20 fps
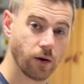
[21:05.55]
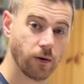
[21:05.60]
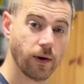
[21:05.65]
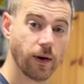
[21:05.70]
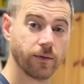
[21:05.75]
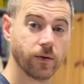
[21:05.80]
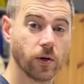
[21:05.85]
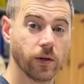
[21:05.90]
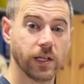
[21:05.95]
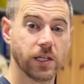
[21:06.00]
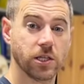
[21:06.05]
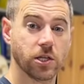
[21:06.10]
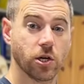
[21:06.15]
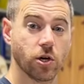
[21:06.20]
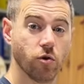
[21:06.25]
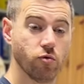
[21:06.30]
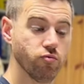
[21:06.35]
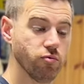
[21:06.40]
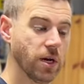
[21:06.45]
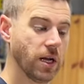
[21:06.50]
I've got this
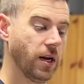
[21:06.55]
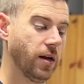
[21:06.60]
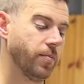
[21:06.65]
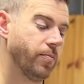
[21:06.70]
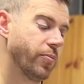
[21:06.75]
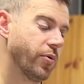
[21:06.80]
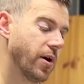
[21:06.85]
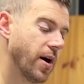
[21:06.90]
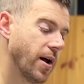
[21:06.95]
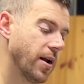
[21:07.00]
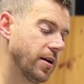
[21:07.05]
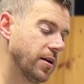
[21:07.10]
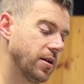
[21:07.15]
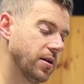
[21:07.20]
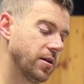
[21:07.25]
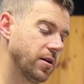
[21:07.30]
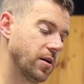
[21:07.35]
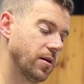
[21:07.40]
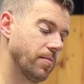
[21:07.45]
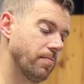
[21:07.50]
Gorilla
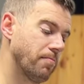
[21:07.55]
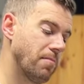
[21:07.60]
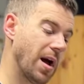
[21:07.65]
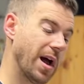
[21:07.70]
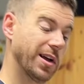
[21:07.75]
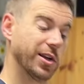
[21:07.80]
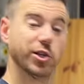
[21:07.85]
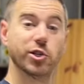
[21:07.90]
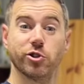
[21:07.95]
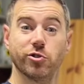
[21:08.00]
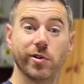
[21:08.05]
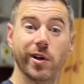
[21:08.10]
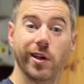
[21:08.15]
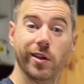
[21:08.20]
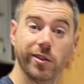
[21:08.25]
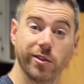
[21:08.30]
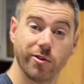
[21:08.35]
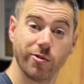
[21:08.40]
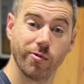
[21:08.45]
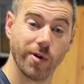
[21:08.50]
brand max
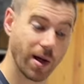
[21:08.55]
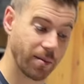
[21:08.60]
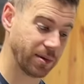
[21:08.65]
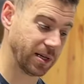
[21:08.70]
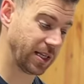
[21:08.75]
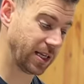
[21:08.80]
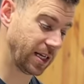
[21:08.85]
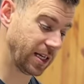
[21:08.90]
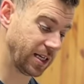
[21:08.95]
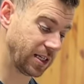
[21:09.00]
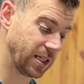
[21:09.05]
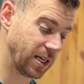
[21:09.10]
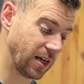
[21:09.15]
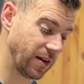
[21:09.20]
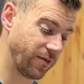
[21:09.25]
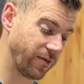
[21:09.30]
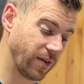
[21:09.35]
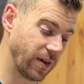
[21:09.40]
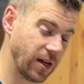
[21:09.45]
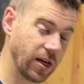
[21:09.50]
strength grab
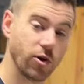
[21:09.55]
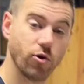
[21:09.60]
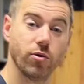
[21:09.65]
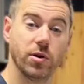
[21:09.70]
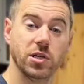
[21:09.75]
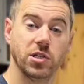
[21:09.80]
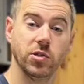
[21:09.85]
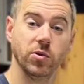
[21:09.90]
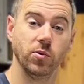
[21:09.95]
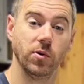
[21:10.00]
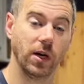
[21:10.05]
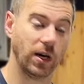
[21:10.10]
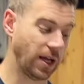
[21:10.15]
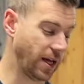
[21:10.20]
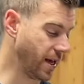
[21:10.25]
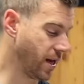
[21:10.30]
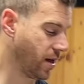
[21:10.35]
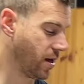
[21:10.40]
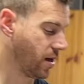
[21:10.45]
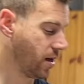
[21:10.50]
adhesive in crystal
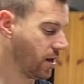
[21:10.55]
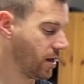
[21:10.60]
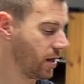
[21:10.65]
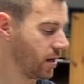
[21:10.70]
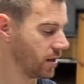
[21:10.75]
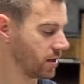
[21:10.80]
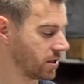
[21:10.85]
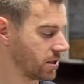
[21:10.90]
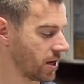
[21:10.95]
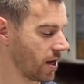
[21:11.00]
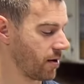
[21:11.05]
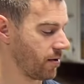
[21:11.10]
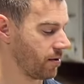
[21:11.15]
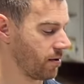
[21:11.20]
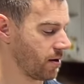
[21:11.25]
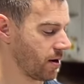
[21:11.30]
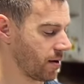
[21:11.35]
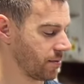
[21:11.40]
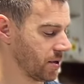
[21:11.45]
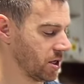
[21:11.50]
clear. So
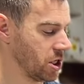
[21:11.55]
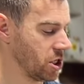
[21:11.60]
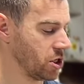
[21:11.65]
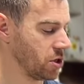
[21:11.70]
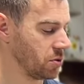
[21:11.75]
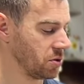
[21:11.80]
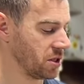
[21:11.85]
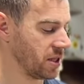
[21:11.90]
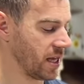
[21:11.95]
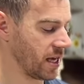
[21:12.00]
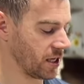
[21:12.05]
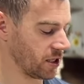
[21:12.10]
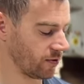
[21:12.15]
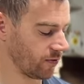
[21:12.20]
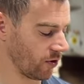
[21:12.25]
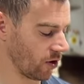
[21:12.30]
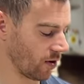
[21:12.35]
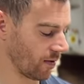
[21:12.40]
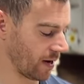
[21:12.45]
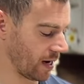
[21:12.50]
I'm gonna use this
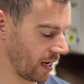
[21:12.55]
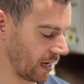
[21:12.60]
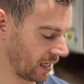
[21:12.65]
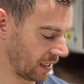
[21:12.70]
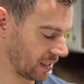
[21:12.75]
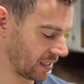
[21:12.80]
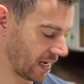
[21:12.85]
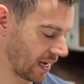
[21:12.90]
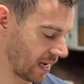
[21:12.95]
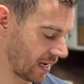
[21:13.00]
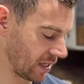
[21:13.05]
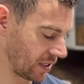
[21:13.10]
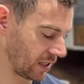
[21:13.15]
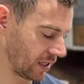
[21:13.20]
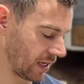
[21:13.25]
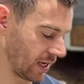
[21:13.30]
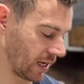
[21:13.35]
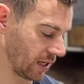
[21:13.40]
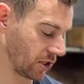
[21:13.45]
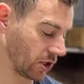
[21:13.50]
for it. It says
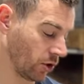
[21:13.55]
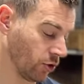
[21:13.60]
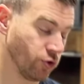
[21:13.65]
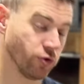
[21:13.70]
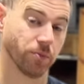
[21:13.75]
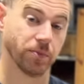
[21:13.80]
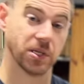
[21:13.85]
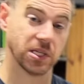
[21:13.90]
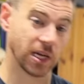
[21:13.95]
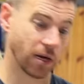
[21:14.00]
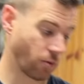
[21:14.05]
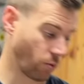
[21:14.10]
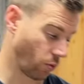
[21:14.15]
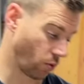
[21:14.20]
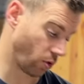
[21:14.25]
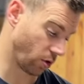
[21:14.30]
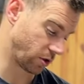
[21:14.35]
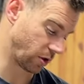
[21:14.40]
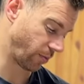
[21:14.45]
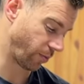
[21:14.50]
it's 100%
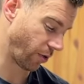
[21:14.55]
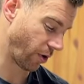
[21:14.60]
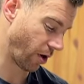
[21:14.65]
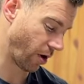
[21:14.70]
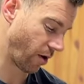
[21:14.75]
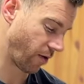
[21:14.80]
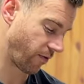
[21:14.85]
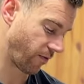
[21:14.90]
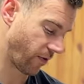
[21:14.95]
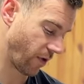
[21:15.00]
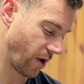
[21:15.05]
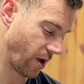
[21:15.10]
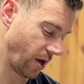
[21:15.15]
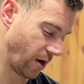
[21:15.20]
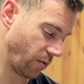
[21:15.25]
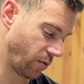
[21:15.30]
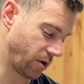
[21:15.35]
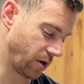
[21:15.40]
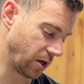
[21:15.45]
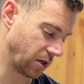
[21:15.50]
waterproof,
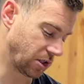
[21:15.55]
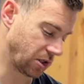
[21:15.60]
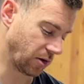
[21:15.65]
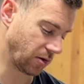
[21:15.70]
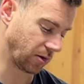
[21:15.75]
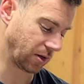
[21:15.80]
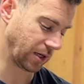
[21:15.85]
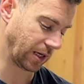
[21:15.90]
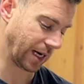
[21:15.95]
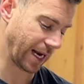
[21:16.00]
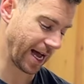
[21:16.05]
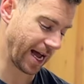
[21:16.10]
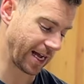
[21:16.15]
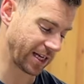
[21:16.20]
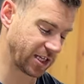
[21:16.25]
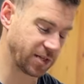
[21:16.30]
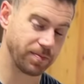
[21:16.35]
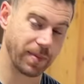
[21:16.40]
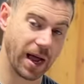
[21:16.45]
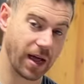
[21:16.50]
works on
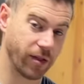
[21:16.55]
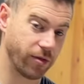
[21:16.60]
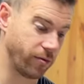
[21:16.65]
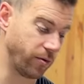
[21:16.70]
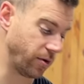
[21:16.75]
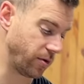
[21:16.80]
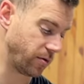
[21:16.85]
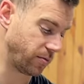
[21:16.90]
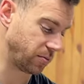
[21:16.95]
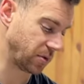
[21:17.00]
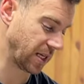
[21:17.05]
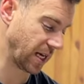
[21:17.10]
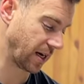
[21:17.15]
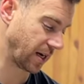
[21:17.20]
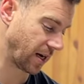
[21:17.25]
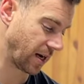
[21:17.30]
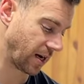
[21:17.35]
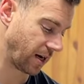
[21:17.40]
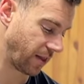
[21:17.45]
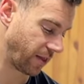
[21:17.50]
glass, bathrooms, that
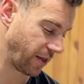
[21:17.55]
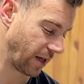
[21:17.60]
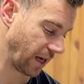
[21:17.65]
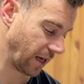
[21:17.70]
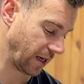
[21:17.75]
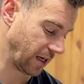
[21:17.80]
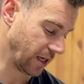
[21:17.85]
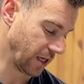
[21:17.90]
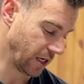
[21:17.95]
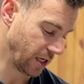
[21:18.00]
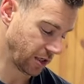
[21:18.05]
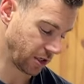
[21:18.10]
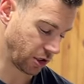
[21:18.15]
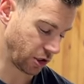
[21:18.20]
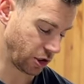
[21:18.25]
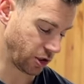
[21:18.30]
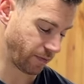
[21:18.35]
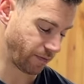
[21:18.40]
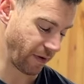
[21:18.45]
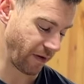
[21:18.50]
kind of thing. So
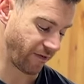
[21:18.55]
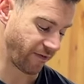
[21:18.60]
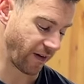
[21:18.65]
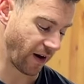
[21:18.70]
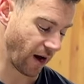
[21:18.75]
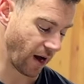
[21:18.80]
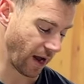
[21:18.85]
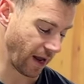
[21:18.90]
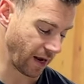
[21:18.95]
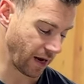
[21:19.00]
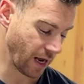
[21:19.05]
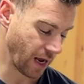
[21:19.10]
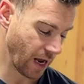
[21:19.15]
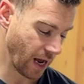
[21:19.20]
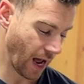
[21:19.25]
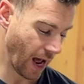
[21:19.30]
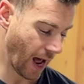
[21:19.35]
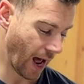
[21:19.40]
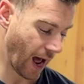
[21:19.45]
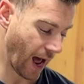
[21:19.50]
should be fine.
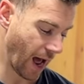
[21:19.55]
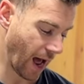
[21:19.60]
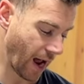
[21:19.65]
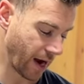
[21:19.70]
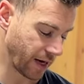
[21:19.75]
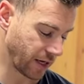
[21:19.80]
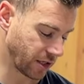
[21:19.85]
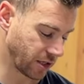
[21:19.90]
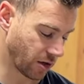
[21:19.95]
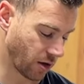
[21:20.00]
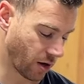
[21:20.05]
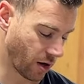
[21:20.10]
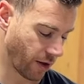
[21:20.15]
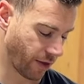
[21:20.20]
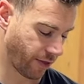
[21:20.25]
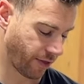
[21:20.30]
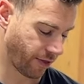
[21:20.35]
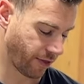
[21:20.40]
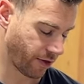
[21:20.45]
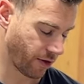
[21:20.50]
And it's got a
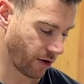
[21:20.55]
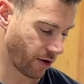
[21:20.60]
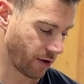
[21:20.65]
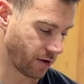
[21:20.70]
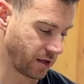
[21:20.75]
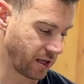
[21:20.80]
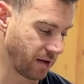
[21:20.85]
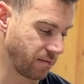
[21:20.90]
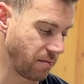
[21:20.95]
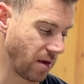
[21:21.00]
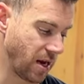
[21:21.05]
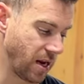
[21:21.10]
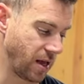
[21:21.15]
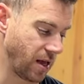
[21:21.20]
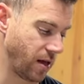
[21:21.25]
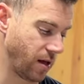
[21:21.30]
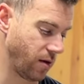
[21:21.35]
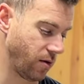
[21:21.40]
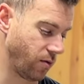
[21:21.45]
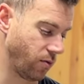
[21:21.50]
30
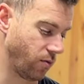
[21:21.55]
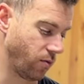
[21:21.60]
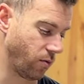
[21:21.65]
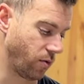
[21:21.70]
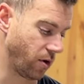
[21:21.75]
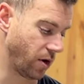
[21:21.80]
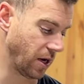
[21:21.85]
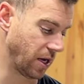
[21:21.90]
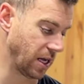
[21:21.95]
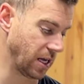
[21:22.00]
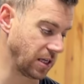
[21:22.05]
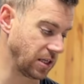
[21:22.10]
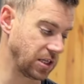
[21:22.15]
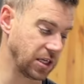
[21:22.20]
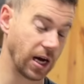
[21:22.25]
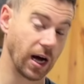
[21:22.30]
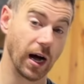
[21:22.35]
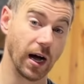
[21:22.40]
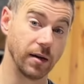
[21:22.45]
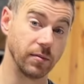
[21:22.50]
minute working
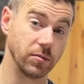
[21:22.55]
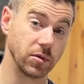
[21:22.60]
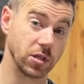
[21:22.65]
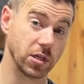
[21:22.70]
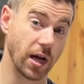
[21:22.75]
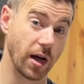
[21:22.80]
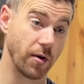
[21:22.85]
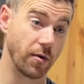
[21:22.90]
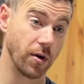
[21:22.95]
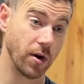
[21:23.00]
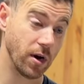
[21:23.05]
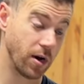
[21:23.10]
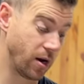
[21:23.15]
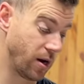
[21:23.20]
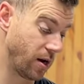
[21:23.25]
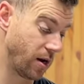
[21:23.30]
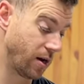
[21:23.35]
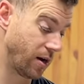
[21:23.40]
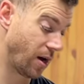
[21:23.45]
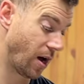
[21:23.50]
time. So
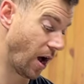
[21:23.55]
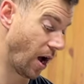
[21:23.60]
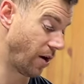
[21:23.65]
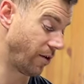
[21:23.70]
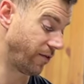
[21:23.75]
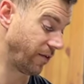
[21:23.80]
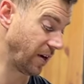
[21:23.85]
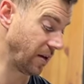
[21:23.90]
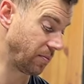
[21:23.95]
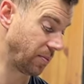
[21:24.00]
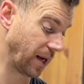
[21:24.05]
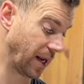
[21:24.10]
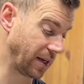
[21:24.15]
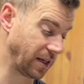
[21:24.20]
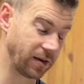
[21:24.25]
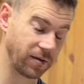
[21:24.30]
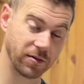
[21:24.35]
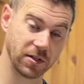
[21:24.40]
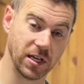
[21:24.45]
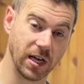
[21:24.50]
hopefully
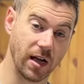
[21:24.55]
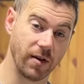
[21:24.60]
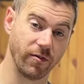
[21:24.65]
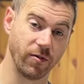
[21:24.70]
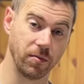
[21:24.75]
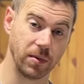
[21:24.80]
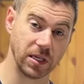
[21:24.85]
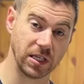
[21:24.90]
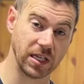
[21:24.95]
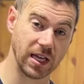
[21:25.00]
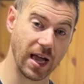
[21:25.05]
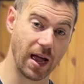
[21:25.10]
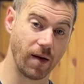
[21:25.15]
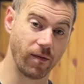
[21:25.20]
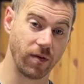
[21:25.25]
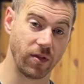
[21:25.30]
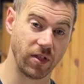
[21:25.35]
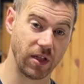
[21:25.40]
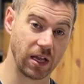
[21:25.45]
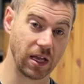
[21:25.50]
plenty of time for me to get
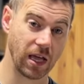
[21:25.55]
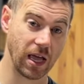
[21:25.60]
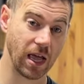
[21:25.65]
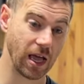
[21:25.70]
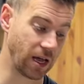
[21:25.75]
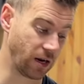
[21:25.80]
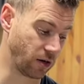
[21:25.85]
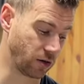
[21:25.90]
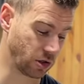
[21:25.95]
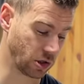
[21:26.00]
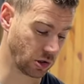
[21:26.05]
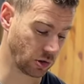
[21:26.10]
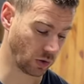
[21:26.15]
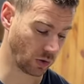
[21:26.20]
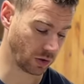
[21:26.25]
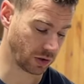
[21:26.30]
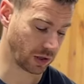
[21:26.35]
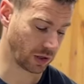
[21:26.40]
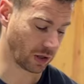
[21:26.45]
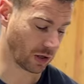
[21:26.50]
everything in and
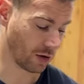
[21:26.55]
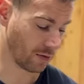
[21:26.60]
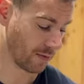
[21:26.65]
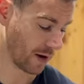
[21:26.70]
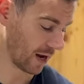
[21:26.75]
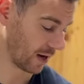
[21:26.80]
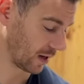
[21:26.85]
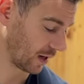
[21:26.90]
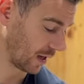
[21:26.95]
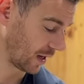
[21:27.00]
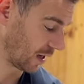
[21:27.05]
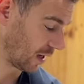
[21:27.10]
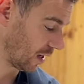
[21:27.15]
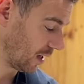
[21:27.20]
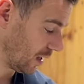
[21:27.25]
sorted correctly.